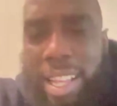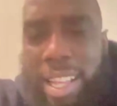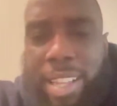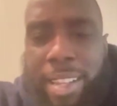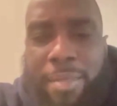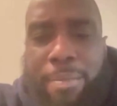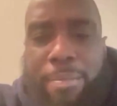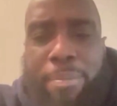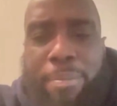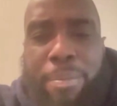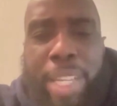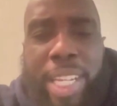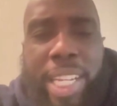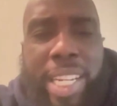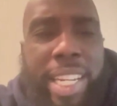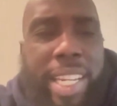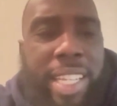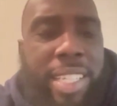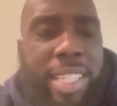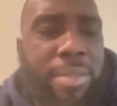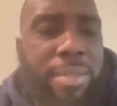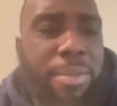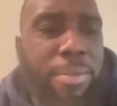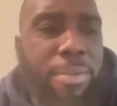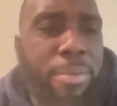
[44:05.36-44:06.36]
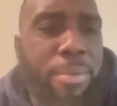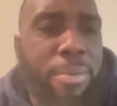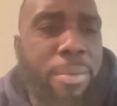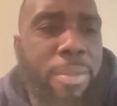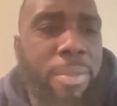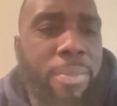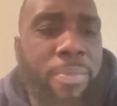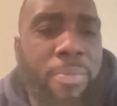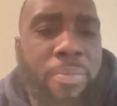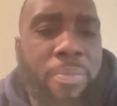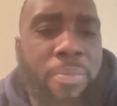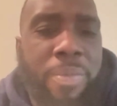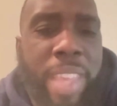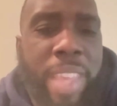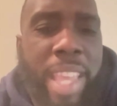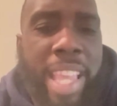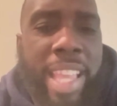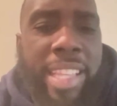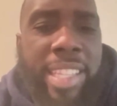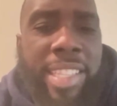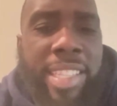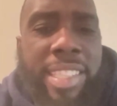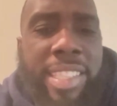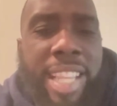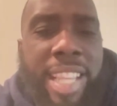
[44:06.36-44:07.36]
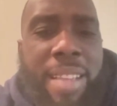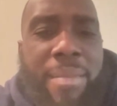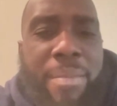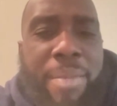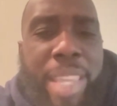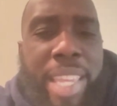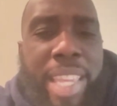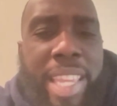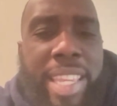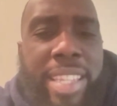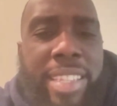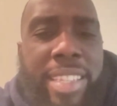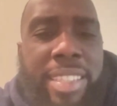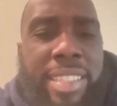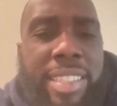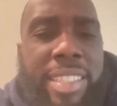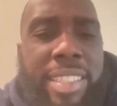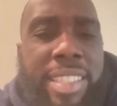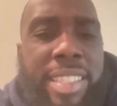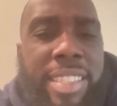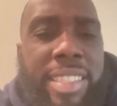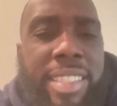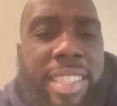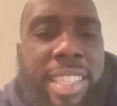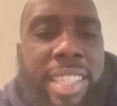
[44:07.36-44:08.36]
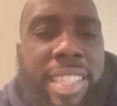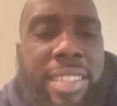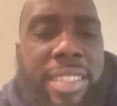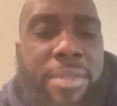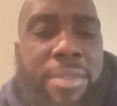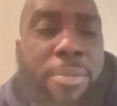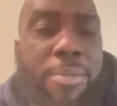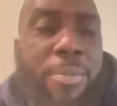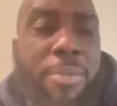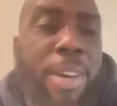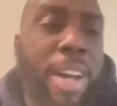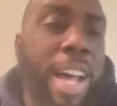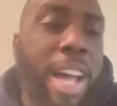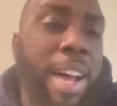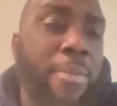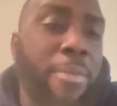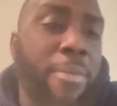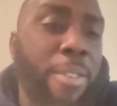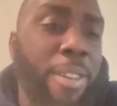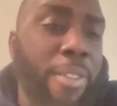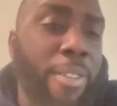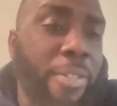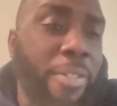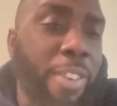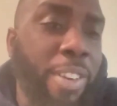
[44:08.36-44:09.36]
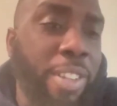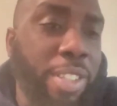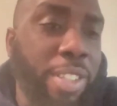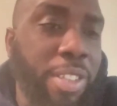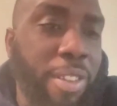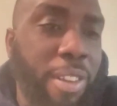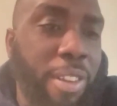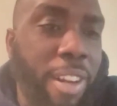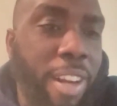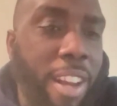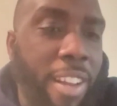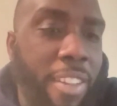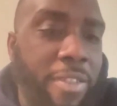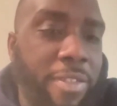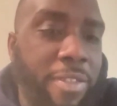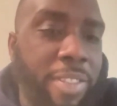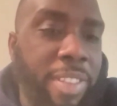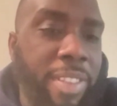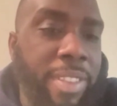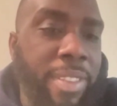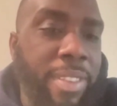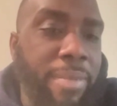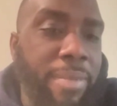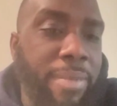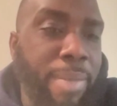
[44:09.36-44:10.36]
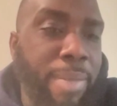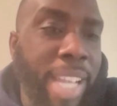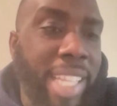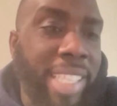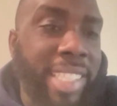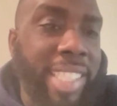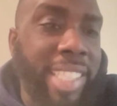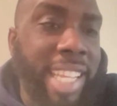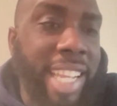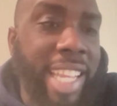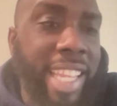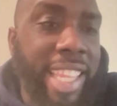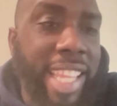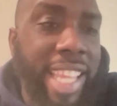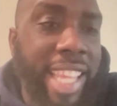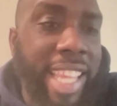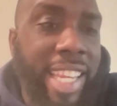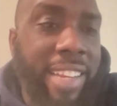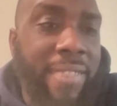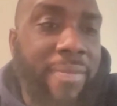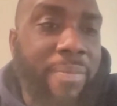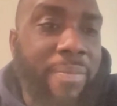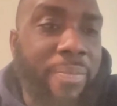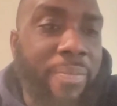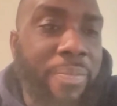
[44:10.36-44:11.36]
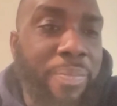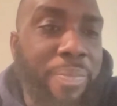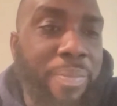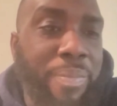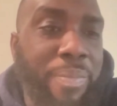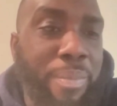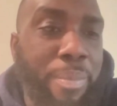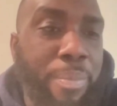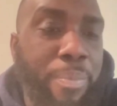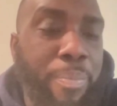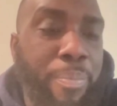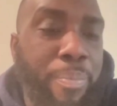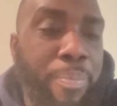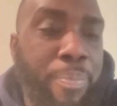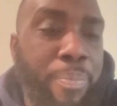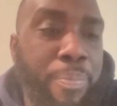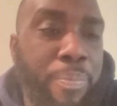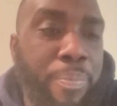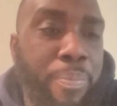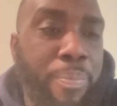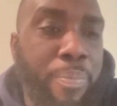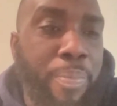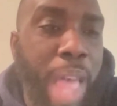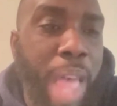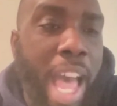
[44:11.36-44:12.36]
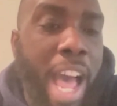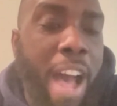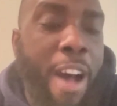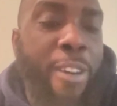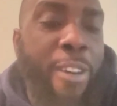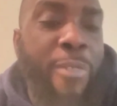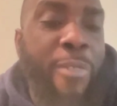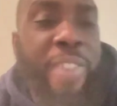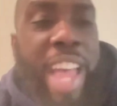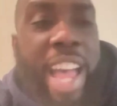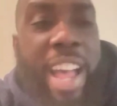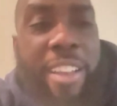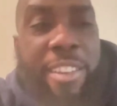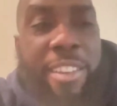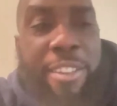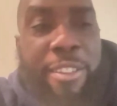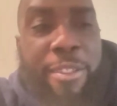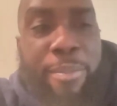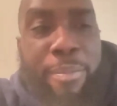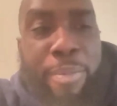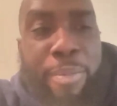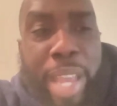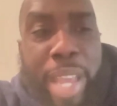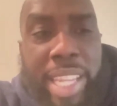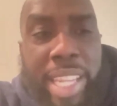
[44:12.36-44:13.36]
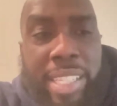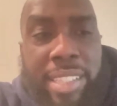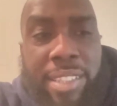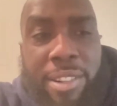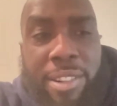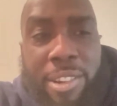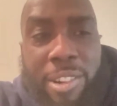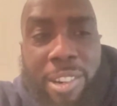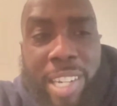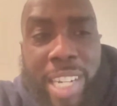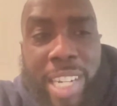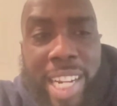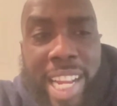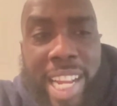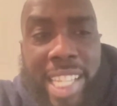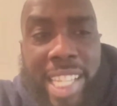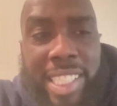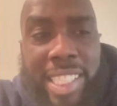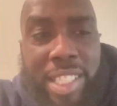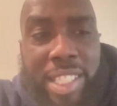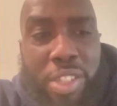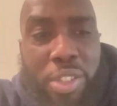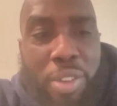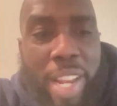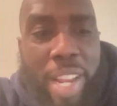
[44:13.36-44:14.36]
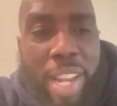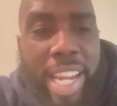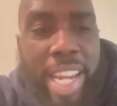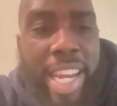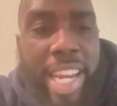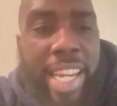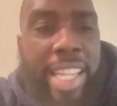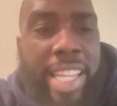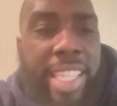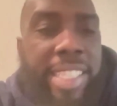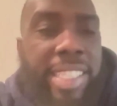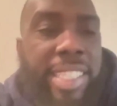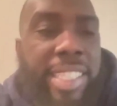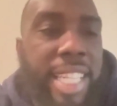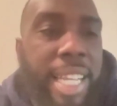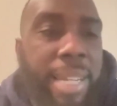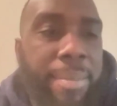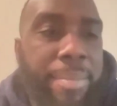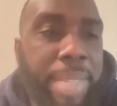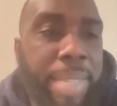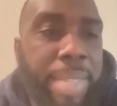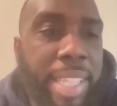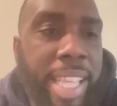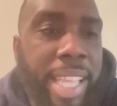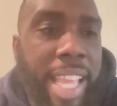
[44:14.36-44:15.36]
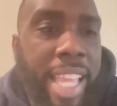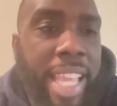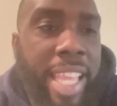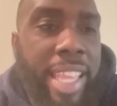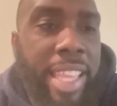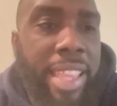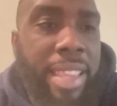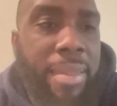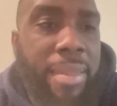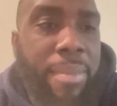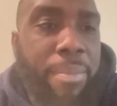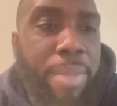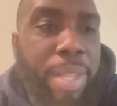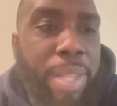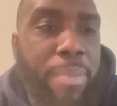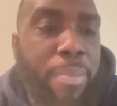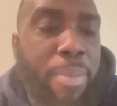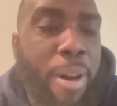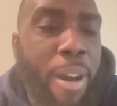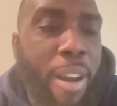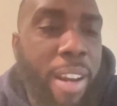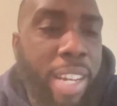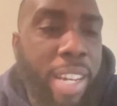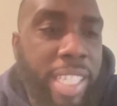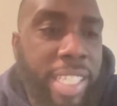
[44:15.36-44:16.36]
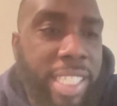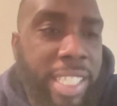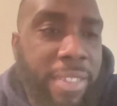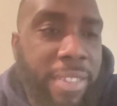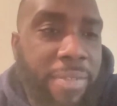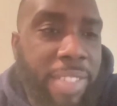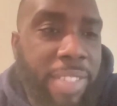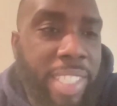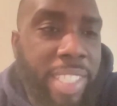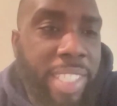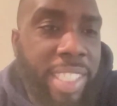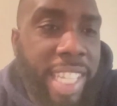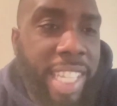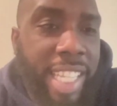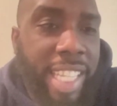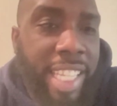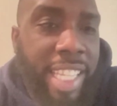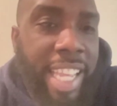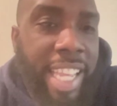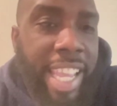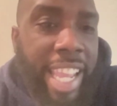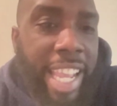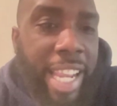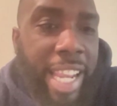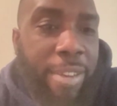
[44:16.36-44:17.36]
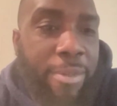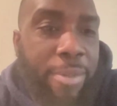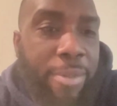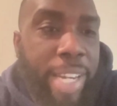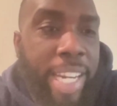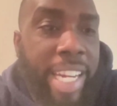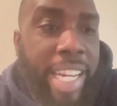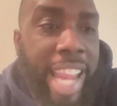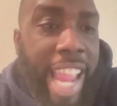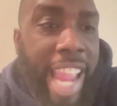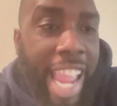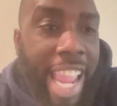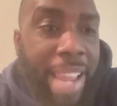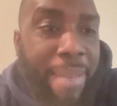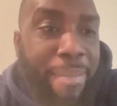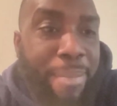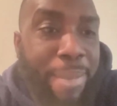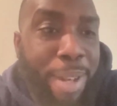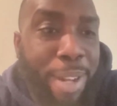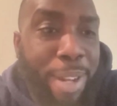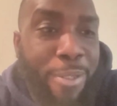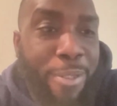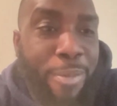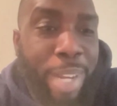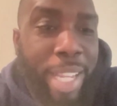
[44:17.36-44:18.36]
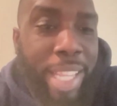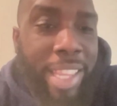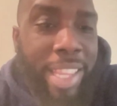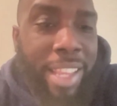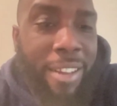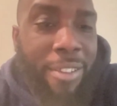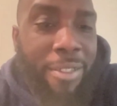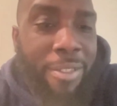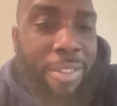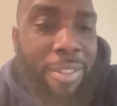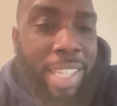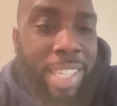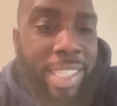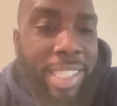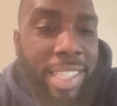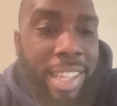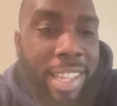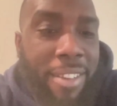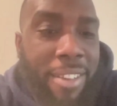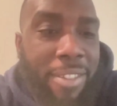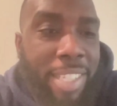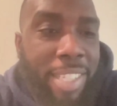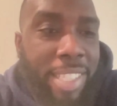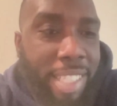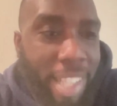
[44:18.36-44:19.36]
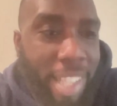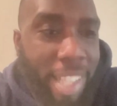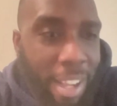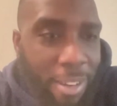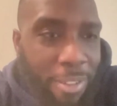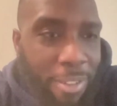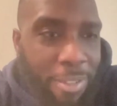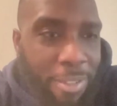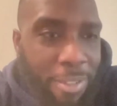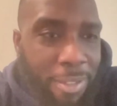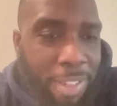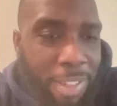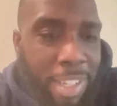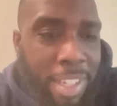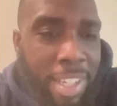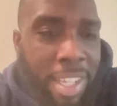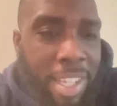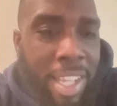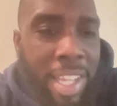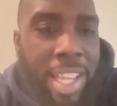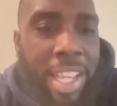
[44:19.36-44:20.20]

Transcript: uh, because in some instances, well, I want to first start off by saying that our value-based organizing training is something that the partnership for Southern Equity came up with on its on its own,